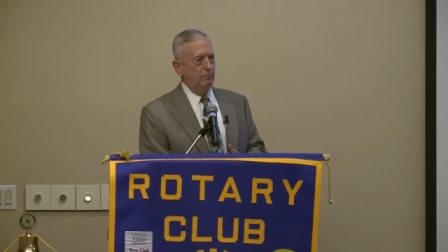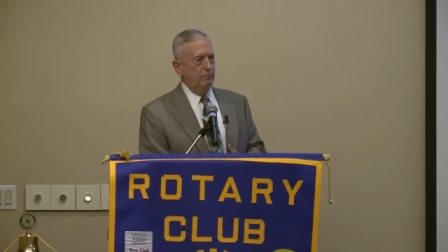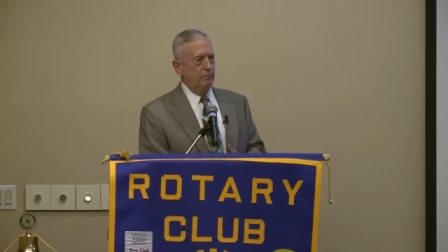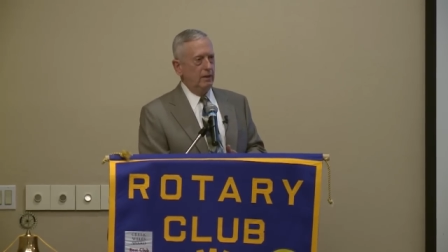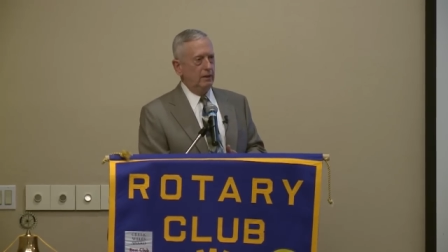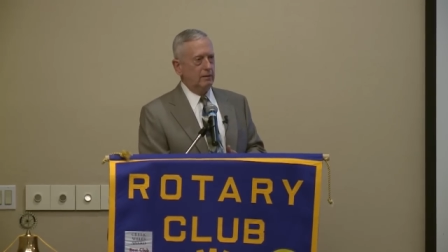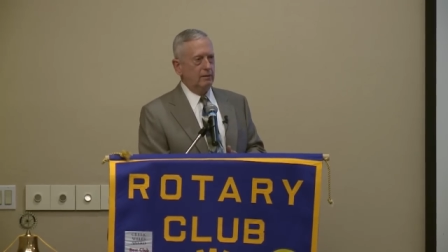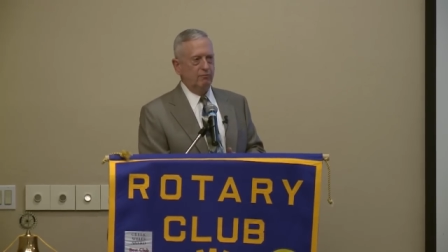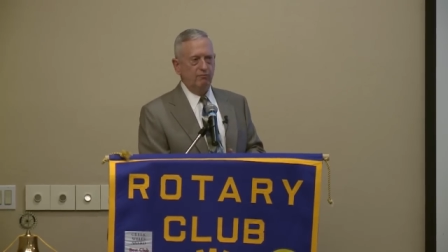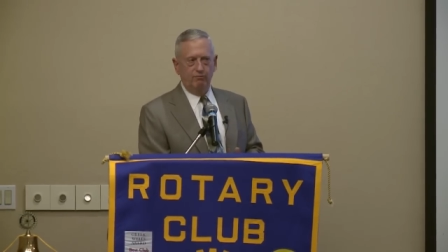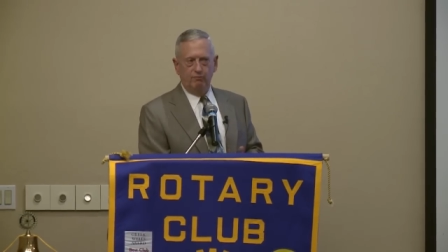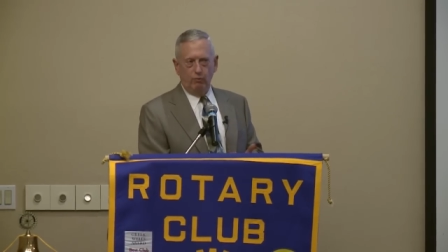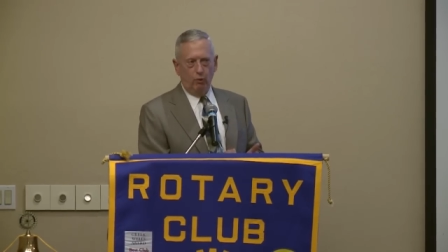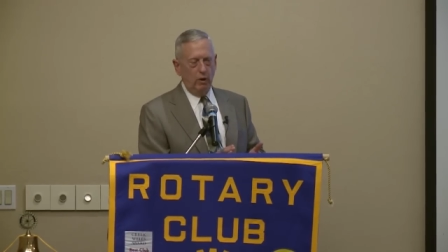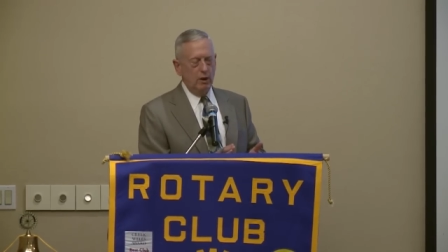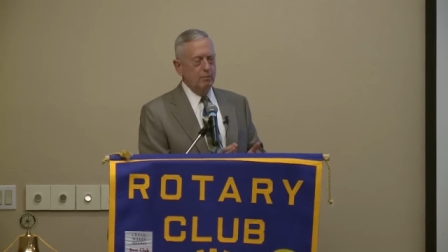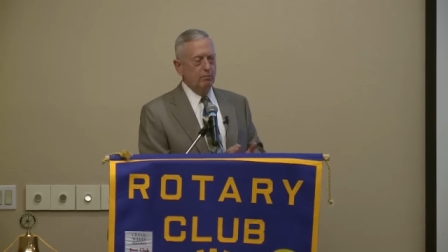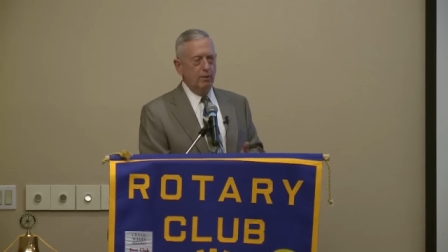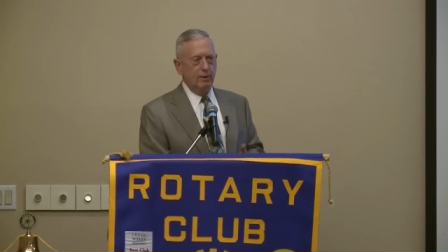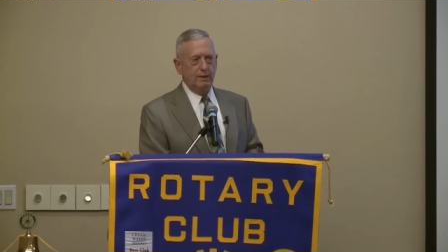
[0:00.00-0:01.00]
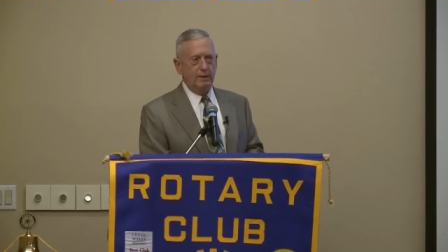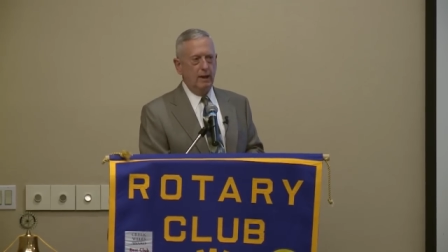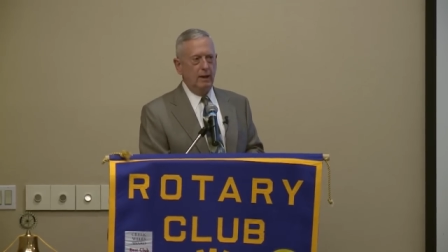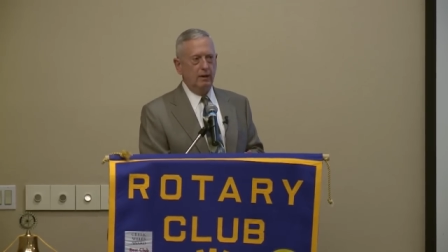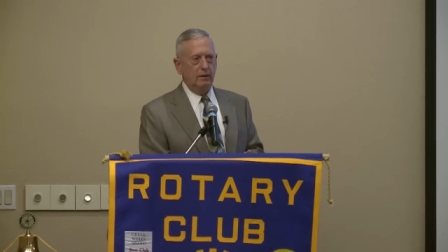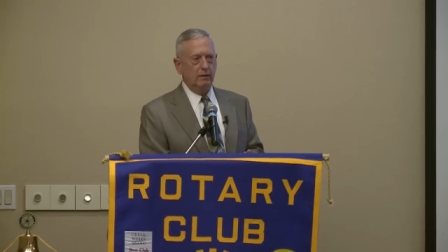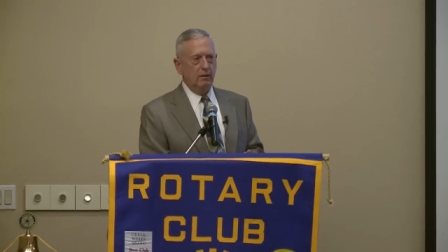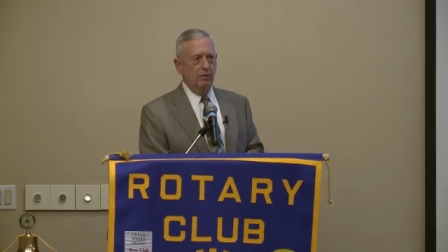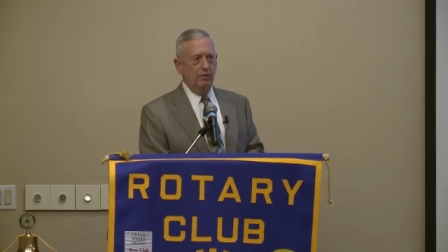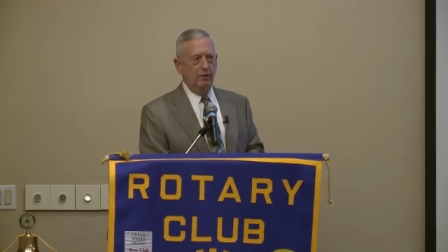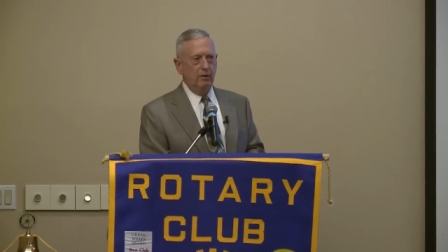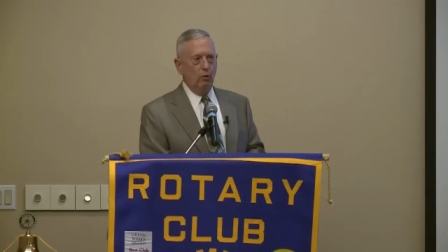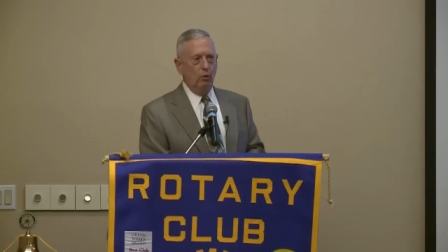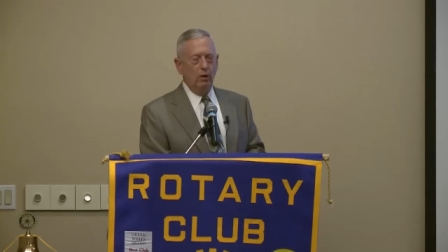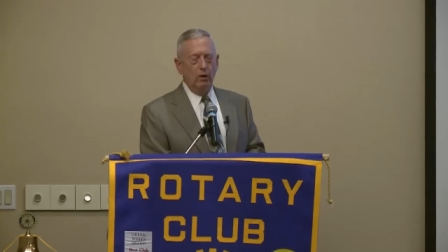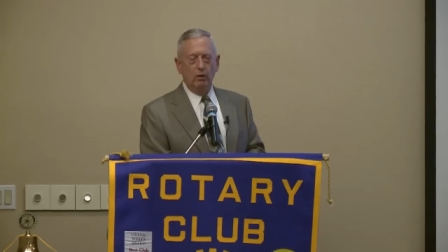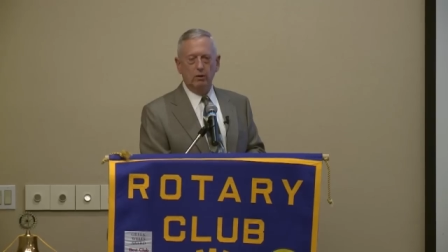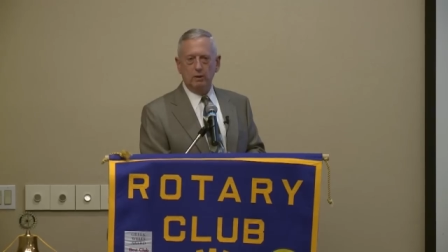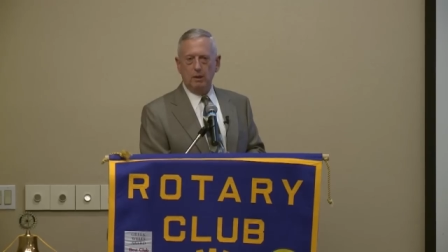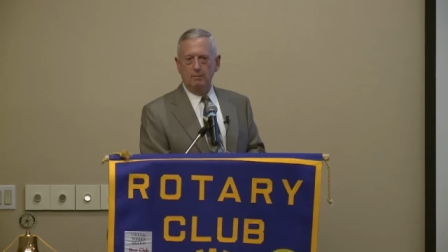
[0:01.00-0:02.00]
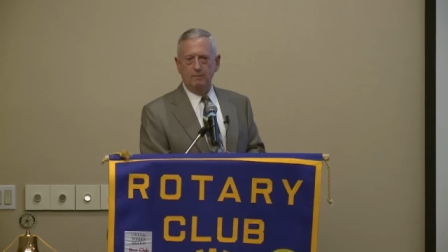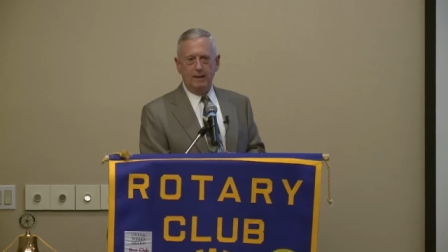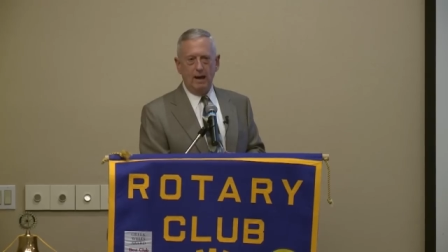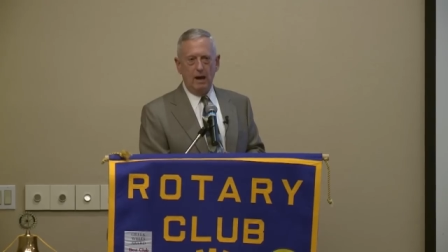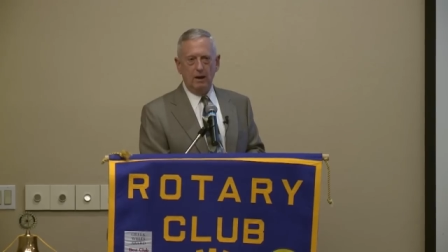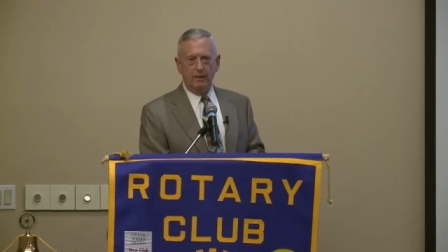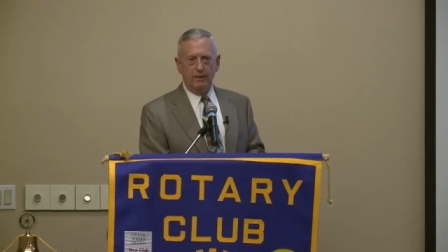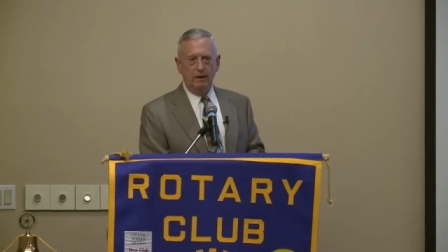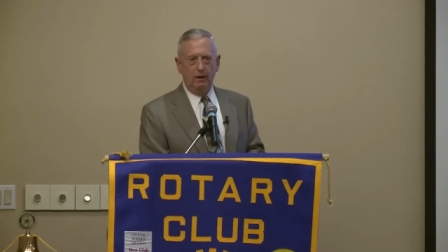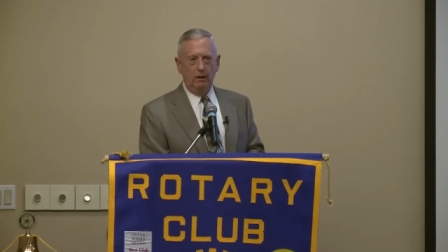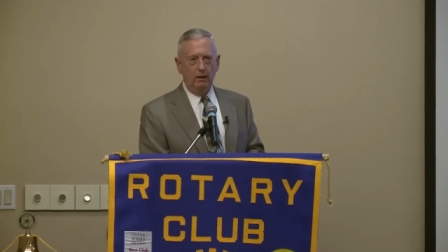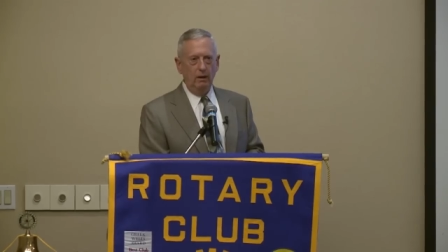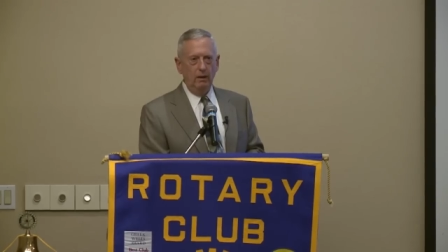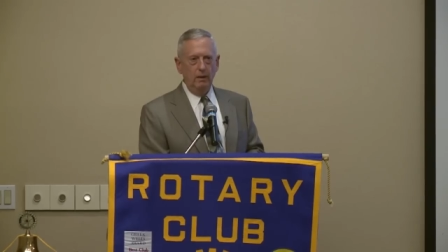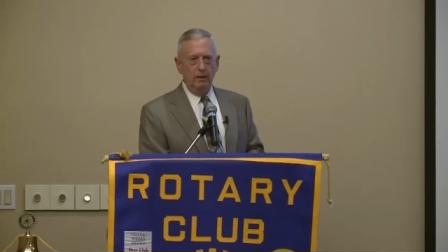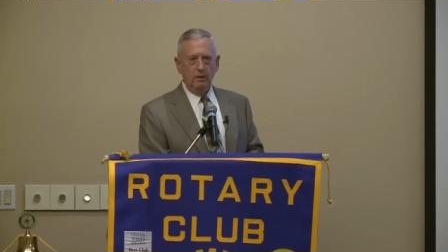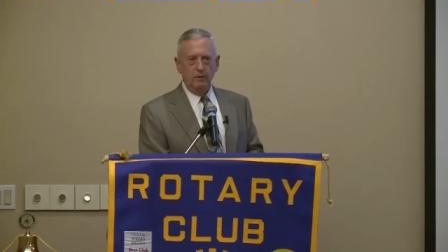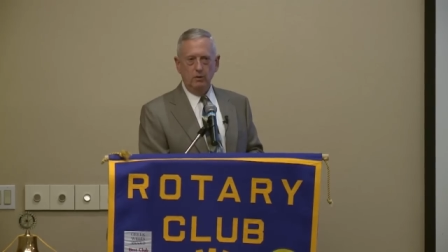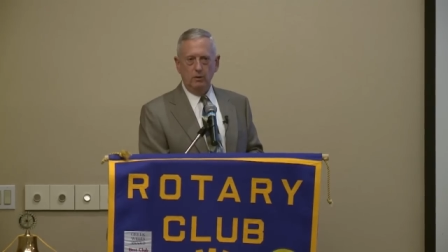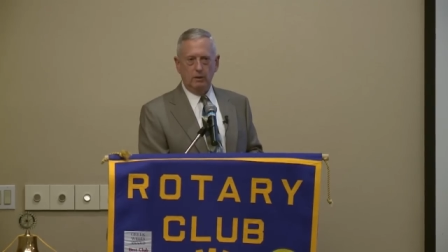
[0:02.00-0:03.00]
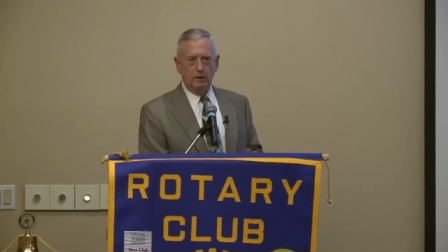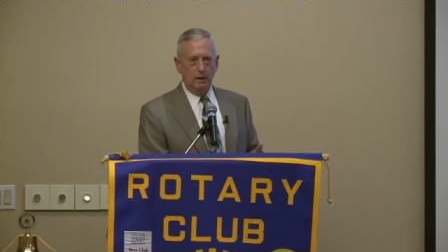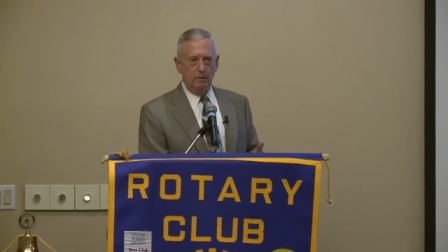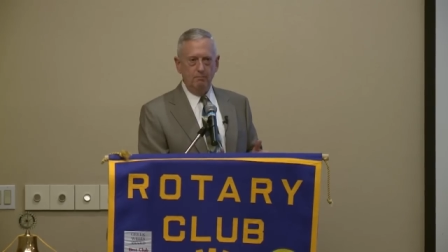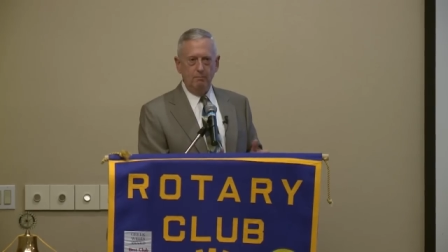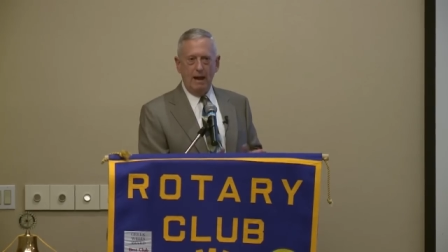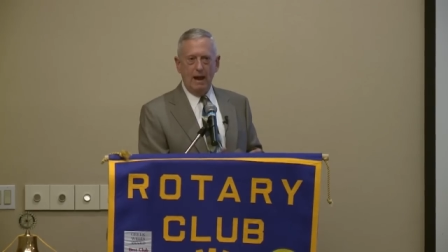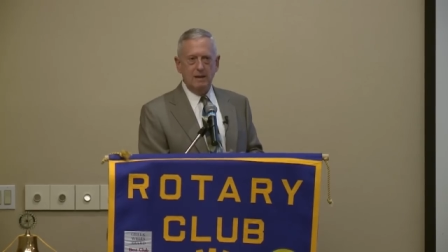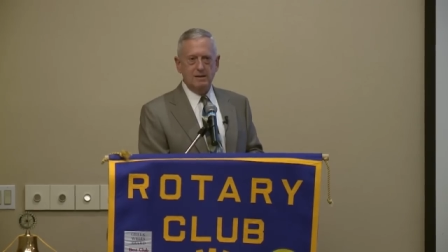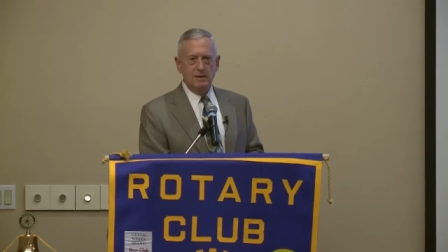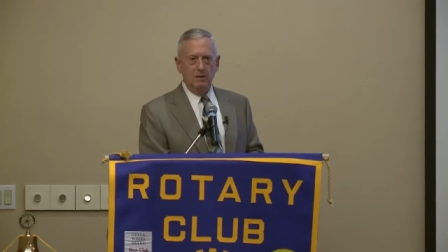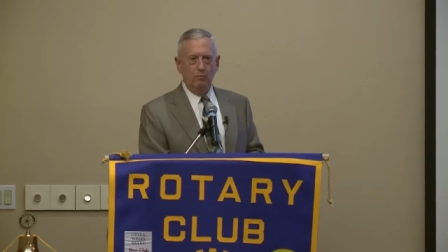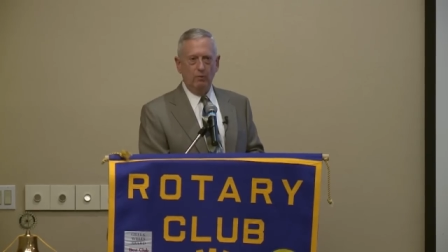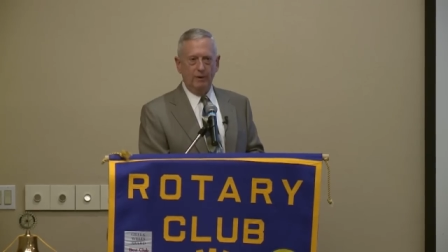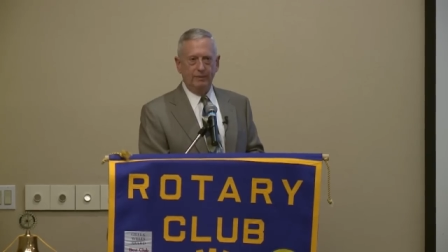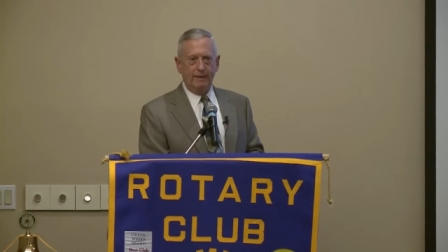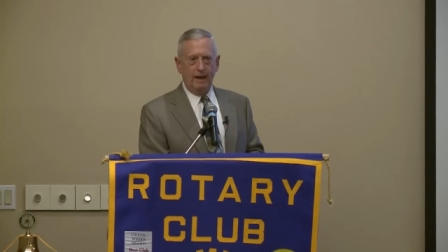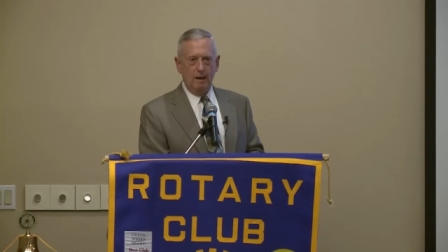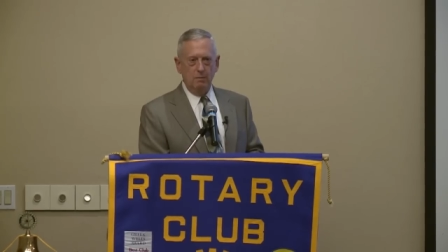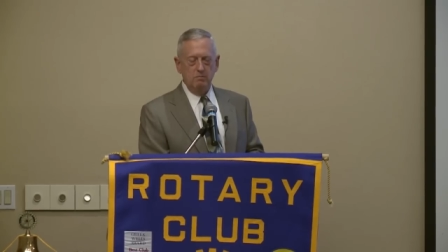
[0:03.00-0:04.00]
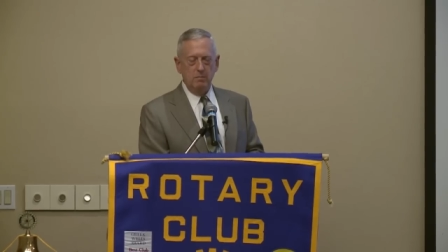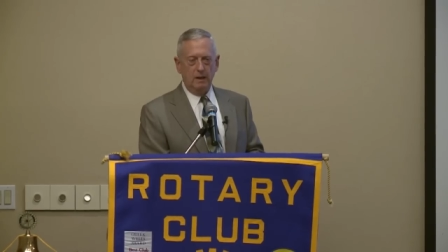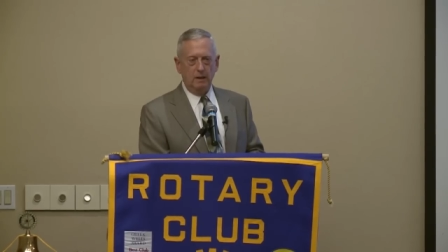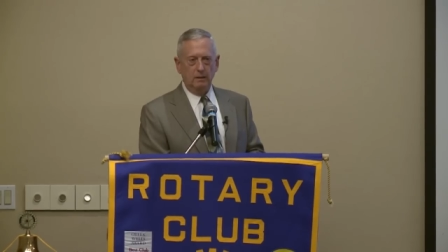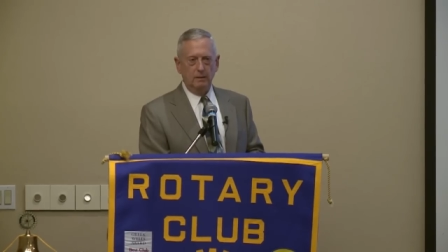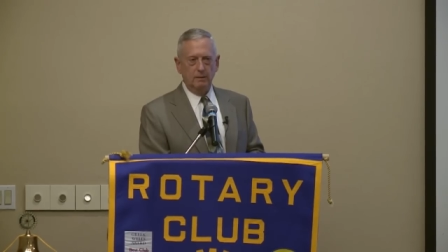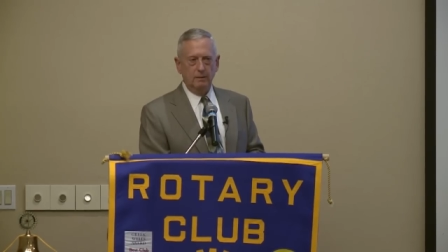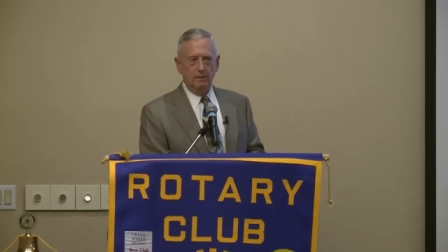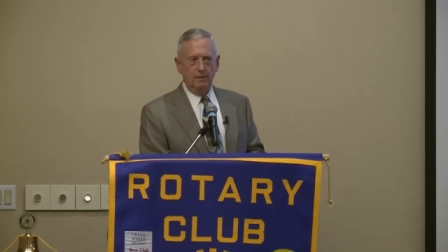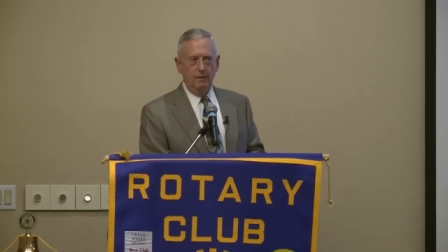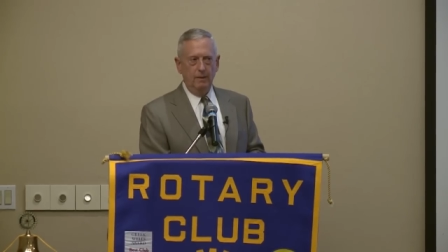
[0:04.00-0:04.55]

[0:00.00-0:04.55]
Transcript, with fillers: It's forty percent of the oil comes out of there. You can imagine what that means.